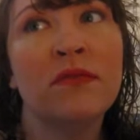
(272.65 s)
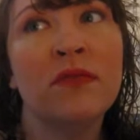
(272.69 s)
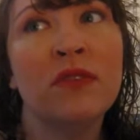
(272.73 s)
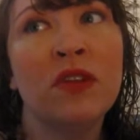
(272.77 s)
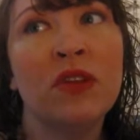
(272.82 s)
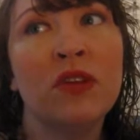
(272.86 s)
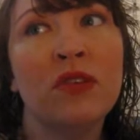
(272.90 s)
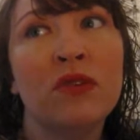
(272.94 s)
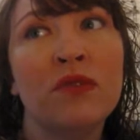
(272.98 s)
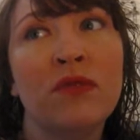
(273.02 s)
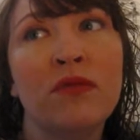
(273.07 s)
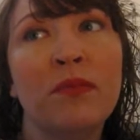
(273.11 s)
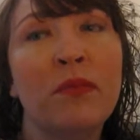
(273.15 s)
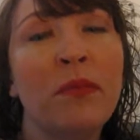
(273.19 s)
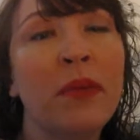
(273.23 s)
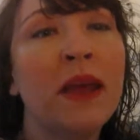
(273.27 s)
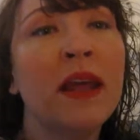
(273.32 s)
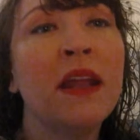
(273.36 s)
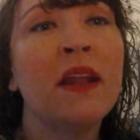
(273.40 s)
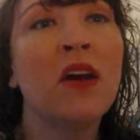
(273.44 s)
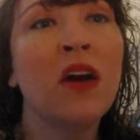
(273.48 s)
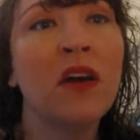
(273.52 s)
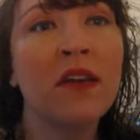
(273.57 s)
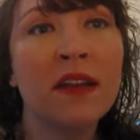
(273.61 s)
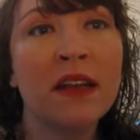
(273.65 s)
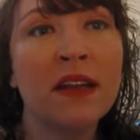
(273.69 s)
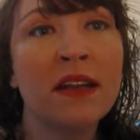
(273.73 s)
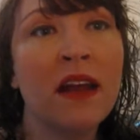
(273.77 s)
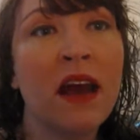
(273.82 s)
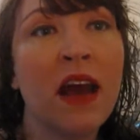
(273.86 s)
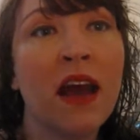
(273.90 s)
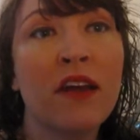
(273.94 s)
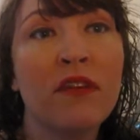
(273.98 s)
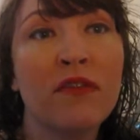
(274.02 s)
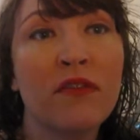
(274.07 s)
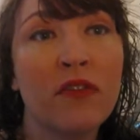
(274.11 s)
you've been on the
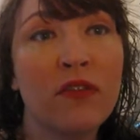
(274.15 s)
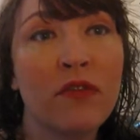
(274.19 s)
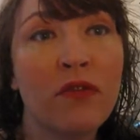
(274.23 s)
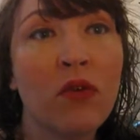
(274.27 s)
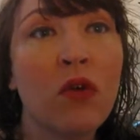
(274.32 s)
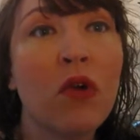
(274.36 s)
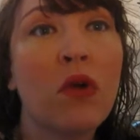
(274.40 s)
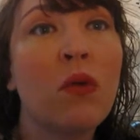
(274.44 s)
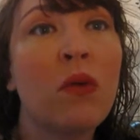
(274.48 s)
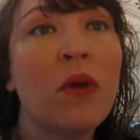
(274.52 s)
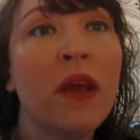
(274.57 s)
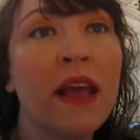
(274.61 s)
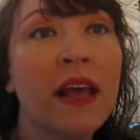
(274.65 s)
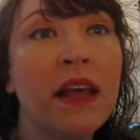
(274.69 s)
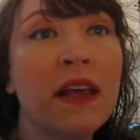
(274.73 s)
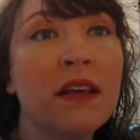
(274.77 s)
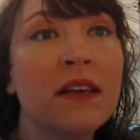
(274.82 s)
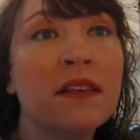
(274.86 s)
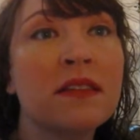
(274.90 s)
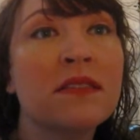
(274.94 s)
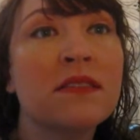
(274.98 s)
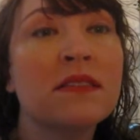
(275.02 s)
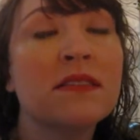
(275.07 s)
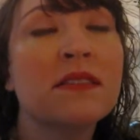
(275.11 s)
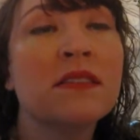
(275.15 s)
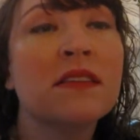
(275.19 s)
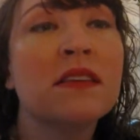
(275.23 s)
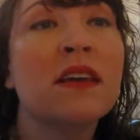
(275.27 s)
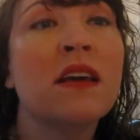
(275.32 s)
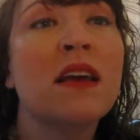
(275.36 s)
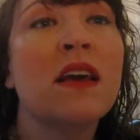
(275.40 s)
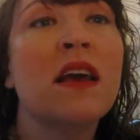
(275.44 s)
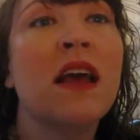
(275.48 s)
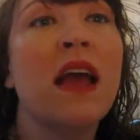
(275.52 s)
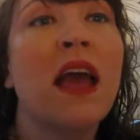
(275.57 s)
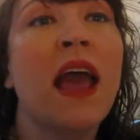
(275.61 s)
diet for 4 weeks
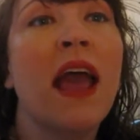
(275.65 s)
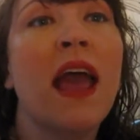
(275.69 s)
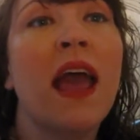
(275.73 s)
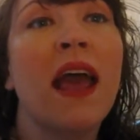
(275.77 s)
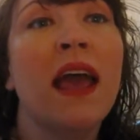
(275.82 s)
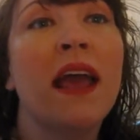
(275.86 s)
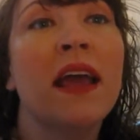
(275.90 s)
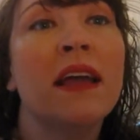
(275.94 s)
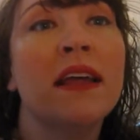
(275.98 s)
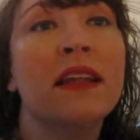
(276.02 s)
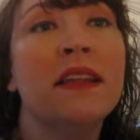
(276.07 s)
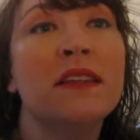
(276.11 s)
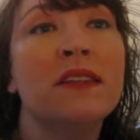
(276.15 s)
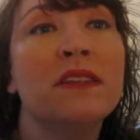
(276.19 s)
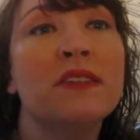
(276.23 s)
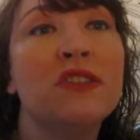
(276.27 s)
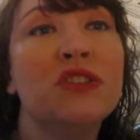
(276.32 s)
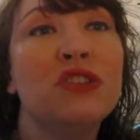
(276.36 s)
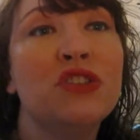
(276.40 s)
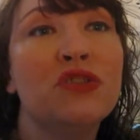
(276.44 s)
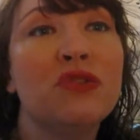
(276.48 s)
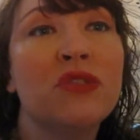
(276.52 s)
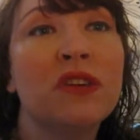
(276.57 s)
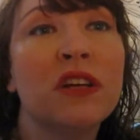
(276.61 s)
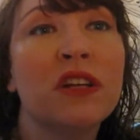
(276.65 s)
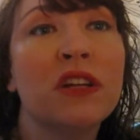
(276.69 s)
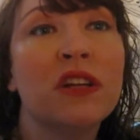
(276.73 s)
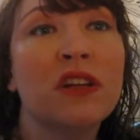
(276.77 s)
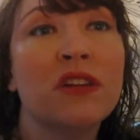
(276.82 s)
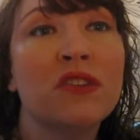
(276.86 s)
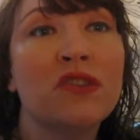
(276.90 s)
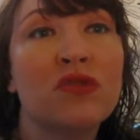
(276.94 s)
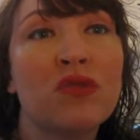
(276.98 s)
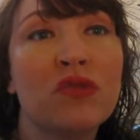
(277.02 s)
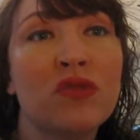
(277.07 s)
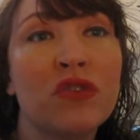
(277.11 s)
and you can
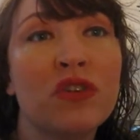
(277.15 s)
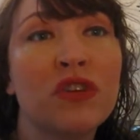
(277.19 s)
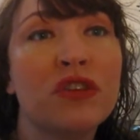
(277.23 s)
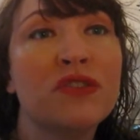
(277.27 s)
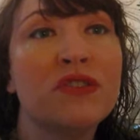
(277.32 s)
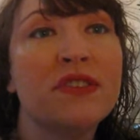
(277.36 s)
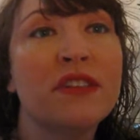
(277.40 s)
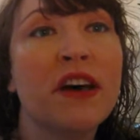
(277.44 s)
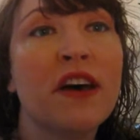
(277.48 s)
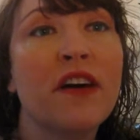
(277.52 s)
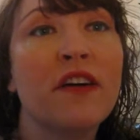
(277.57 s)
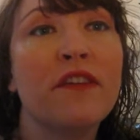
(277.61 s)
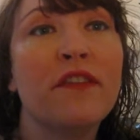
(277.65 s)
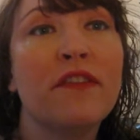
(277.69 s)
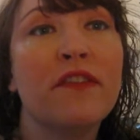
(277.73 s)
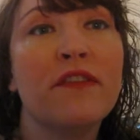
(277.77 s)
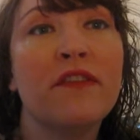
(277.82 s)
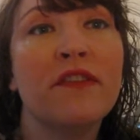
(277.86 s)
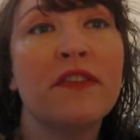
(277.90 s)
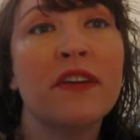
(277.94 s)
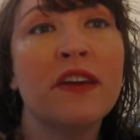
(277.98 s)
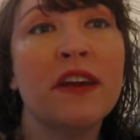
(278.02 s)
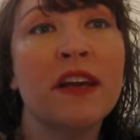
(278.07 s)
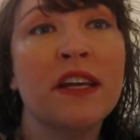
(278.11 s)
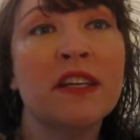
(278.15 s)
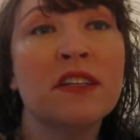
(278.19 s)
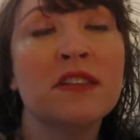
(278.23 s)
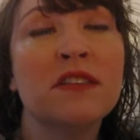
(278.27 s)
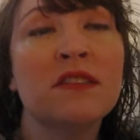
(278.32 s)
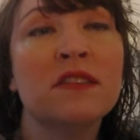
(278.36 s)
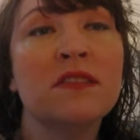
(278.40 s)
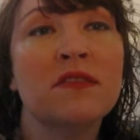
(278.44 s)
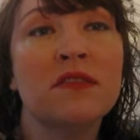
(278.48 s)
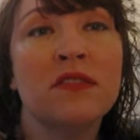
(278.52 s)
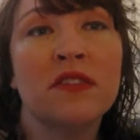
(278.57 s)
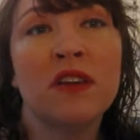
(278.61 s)
control yourself,
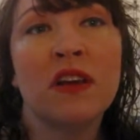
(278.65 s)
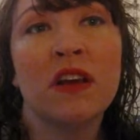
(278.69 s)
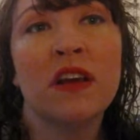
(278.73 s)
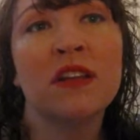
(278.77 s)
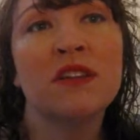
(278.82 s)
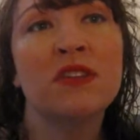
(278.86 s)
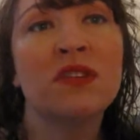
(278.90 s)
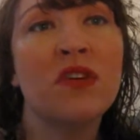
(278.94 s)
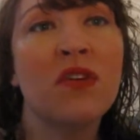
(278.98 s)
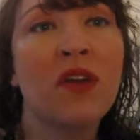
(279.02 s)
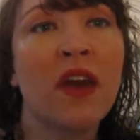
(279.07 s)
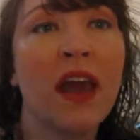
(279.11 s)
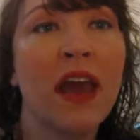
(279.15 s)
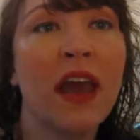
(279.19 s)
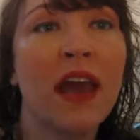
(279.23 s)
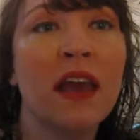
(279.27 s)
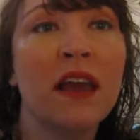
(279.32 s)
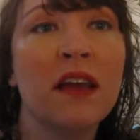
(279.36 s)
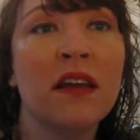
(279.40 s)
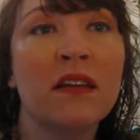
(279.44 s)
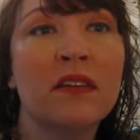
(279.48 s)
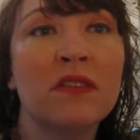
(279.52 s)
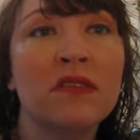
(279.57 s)
it's okay.